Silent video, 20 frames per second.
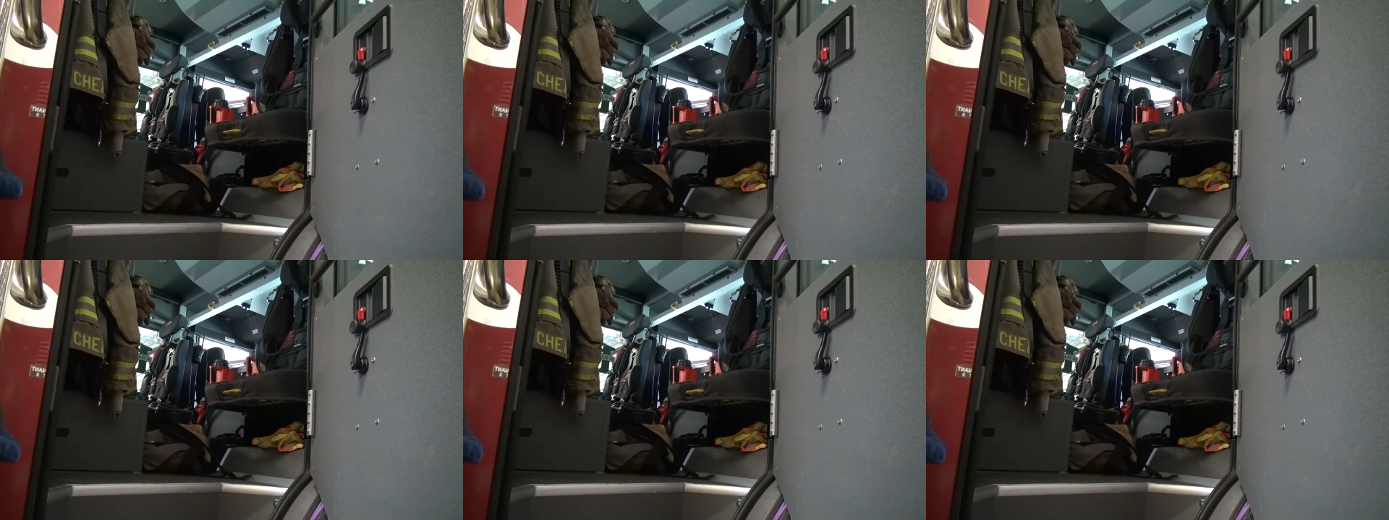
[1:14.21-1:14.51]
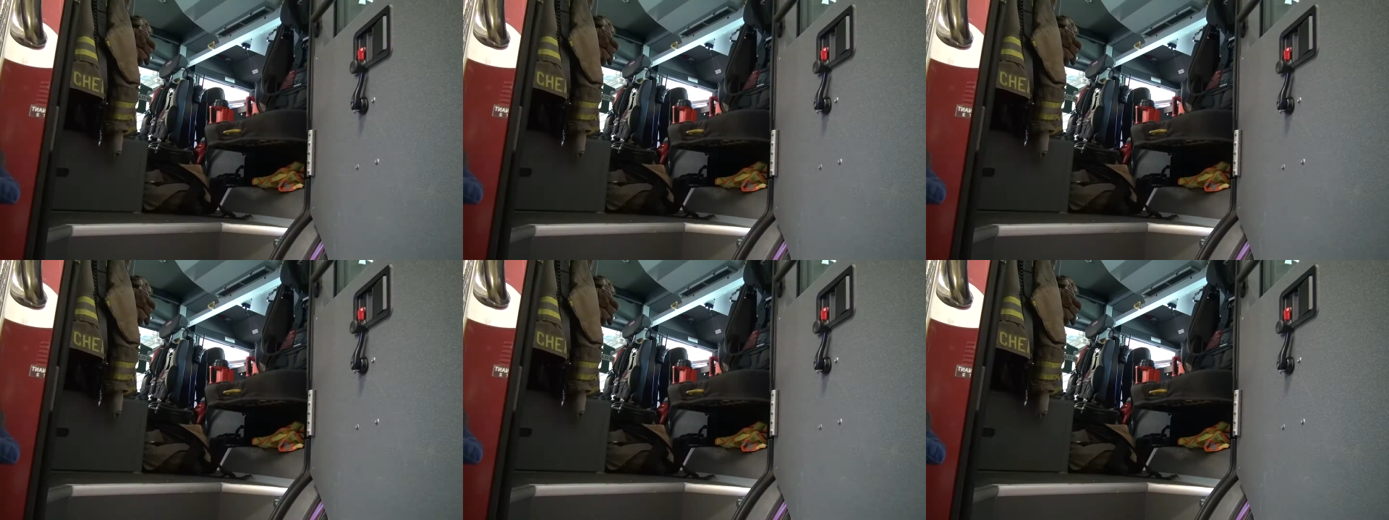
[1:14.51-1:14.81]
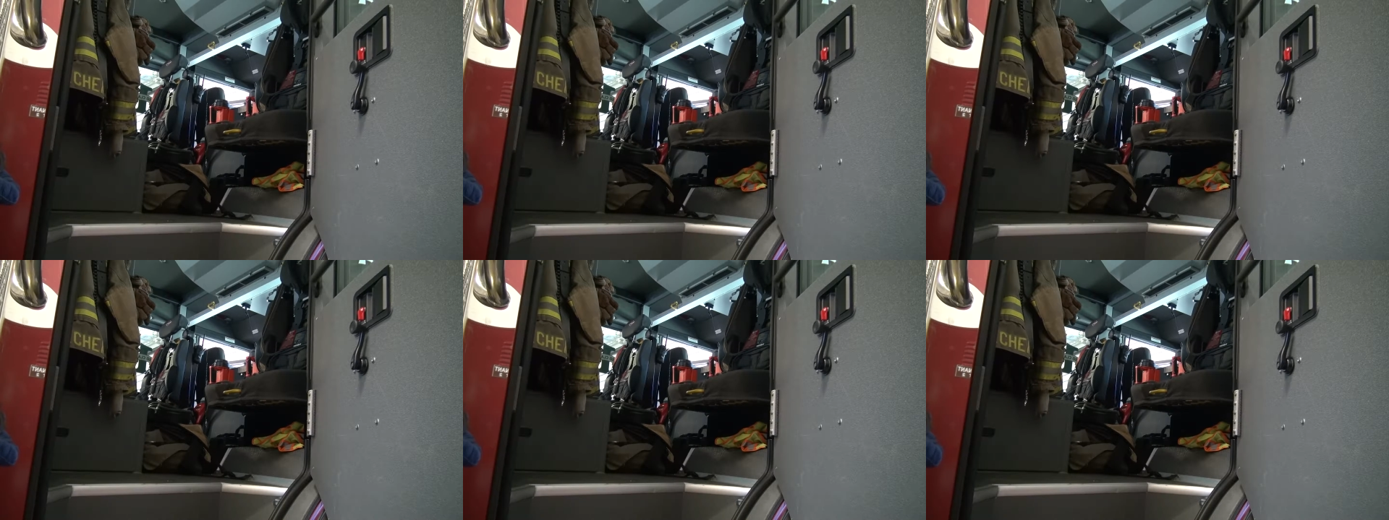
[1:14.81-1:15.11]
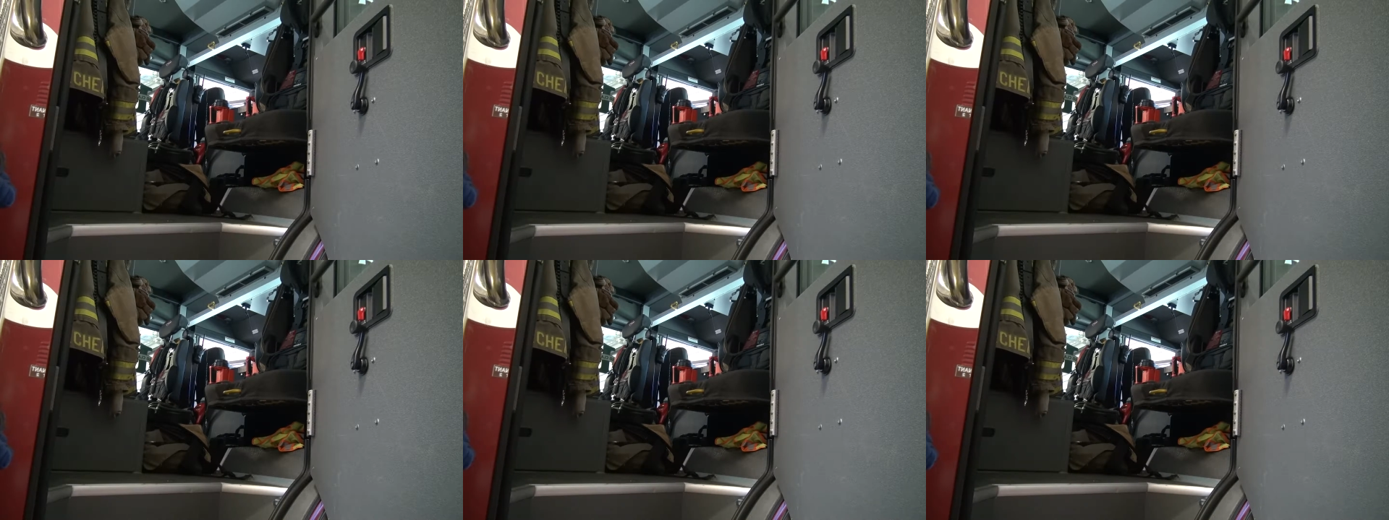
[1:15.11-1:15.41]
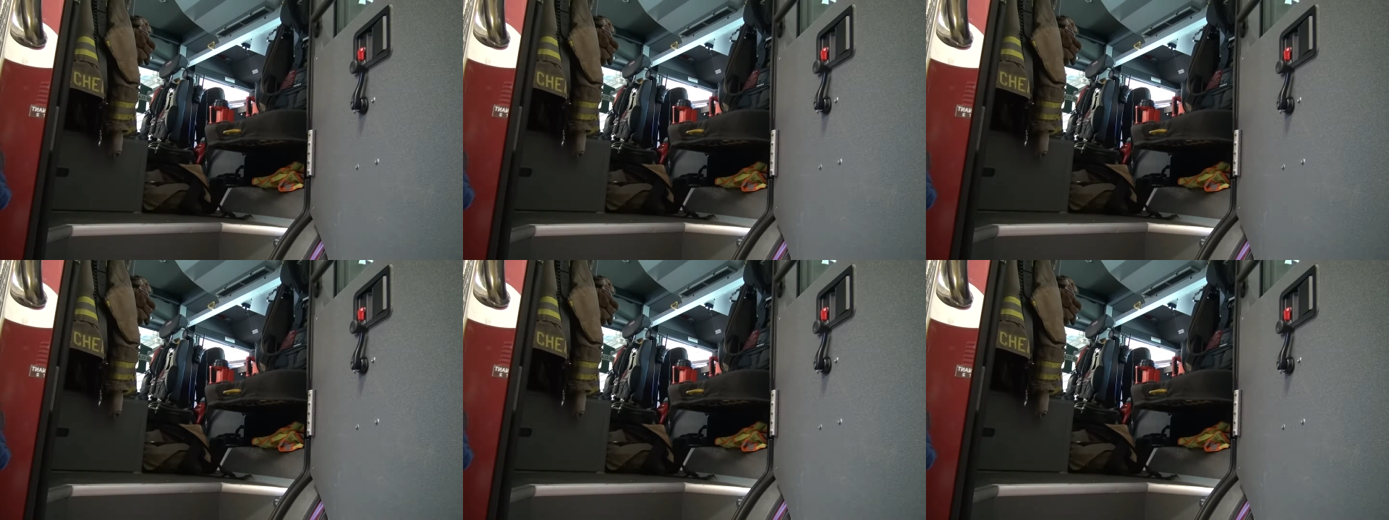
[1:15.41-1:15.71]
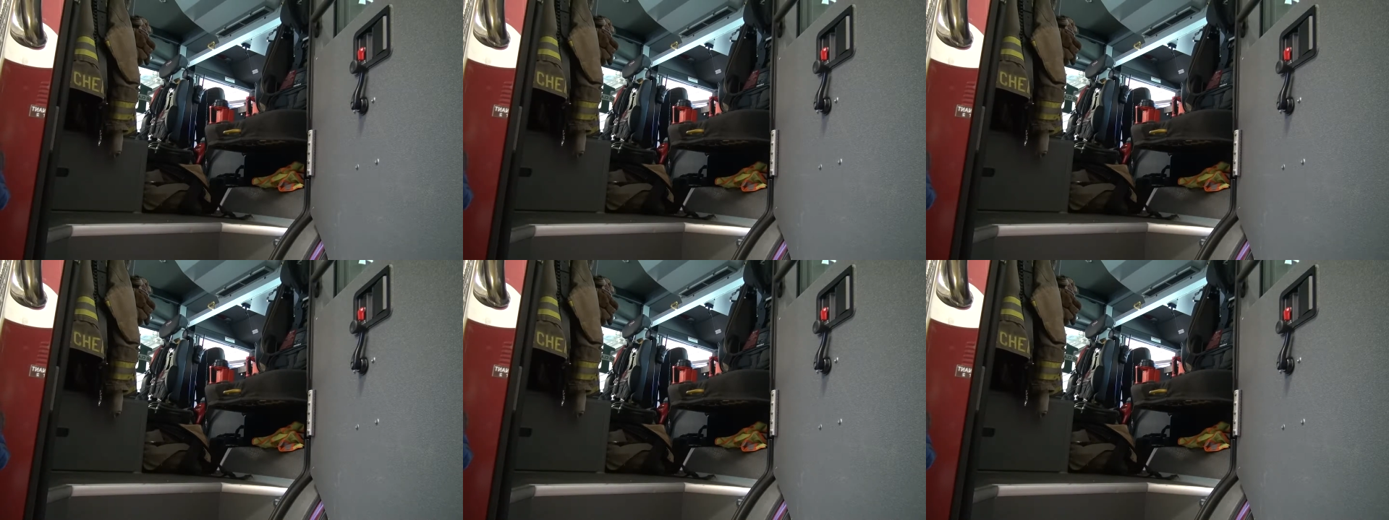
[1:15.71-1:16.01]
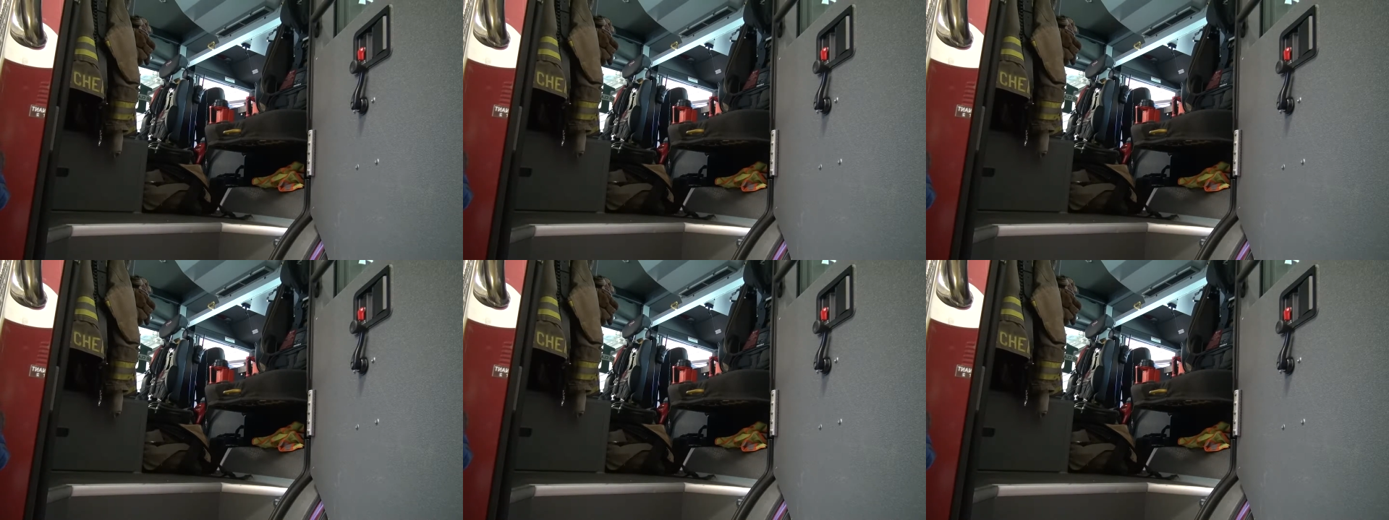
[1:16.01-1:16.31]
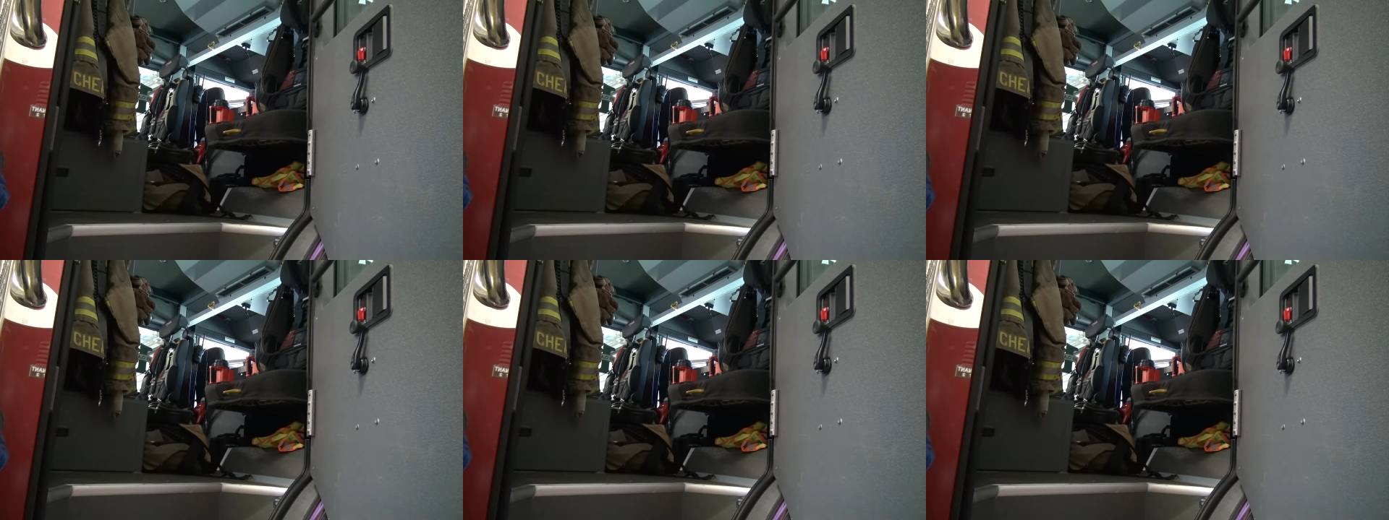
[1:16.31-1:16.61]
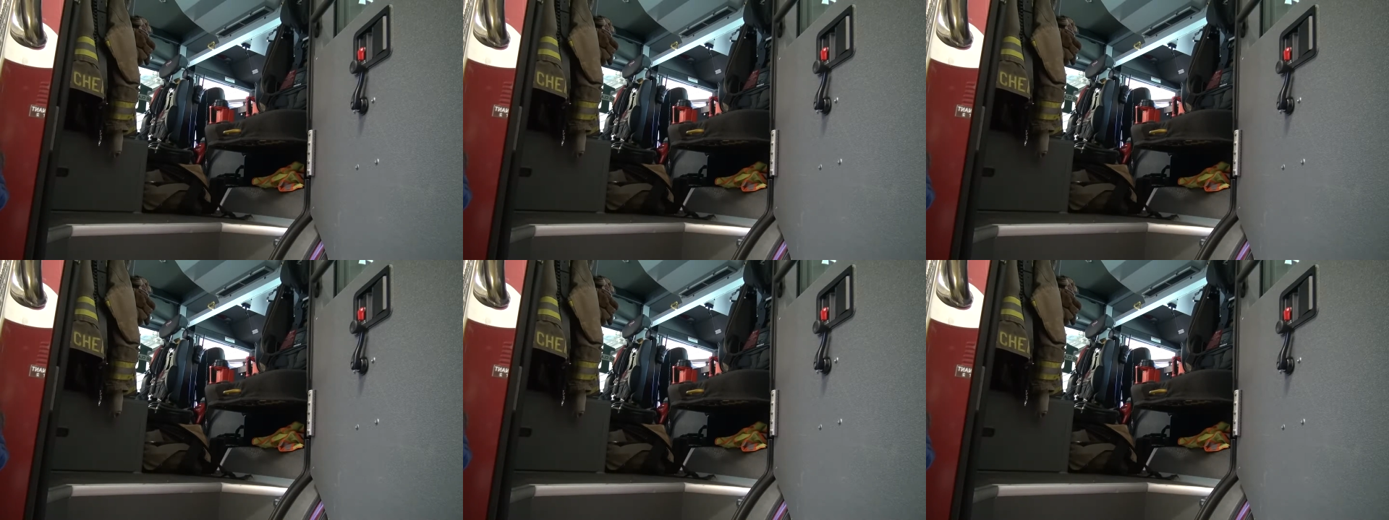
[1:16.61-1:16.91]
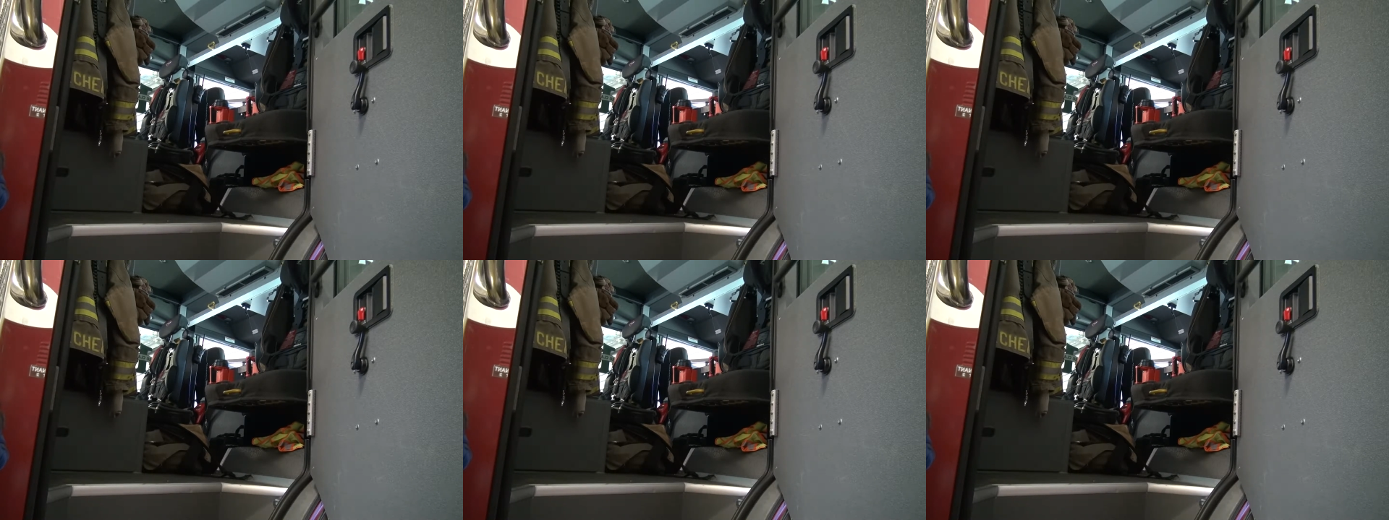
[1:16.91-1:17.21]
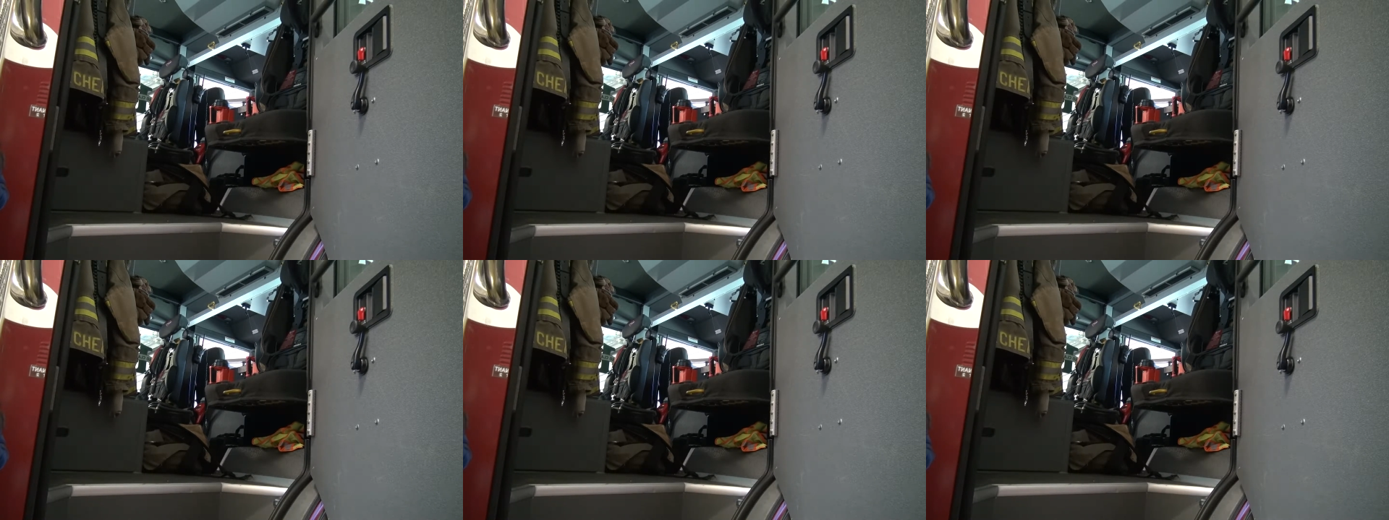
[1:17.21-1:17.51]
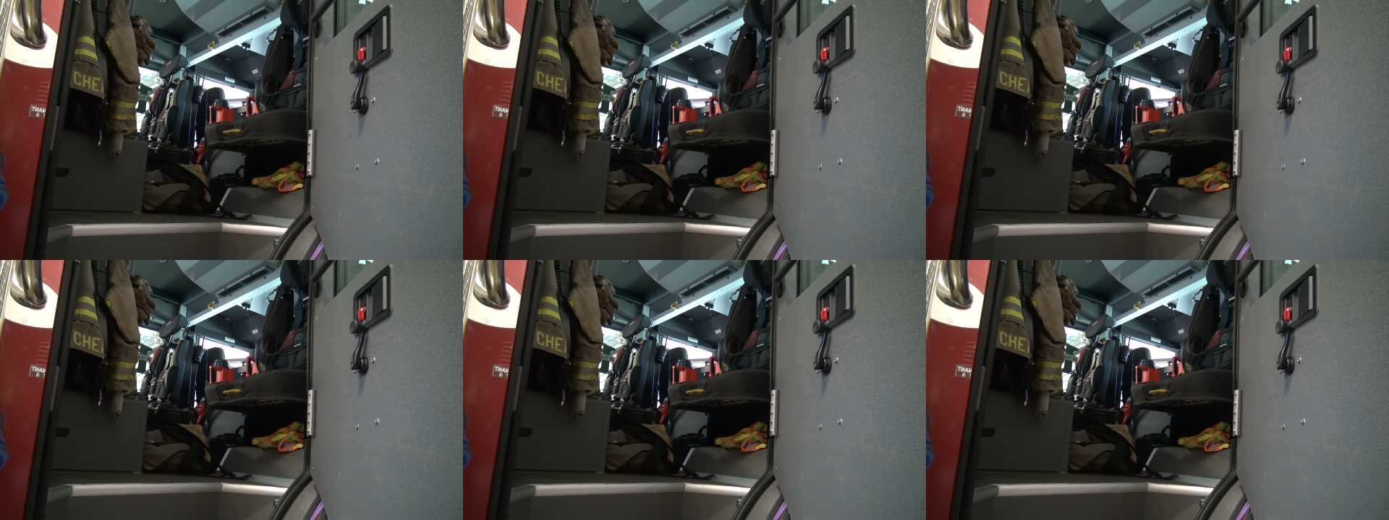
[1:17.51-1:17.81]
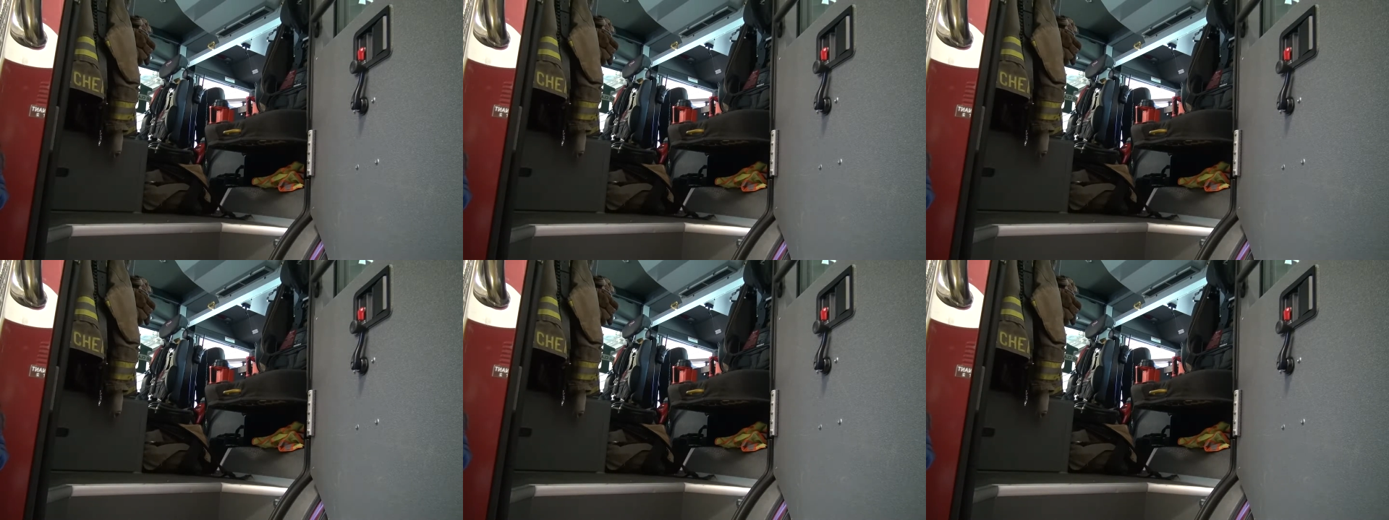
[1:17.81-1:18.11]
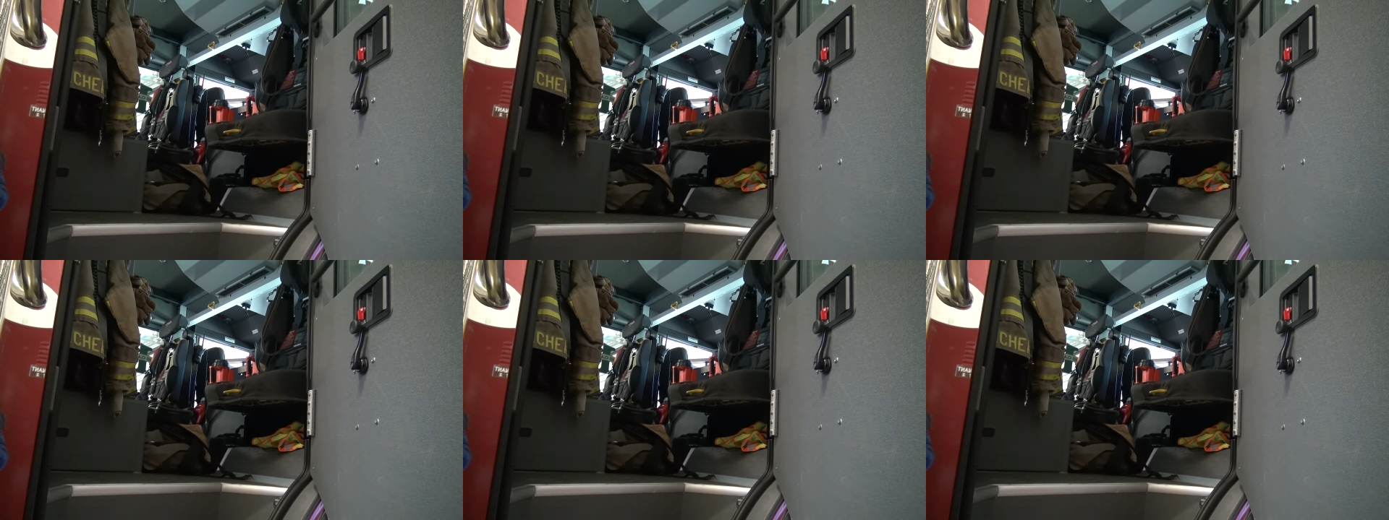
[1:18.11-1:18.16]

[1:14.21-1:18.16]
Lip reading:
(no speaker visible)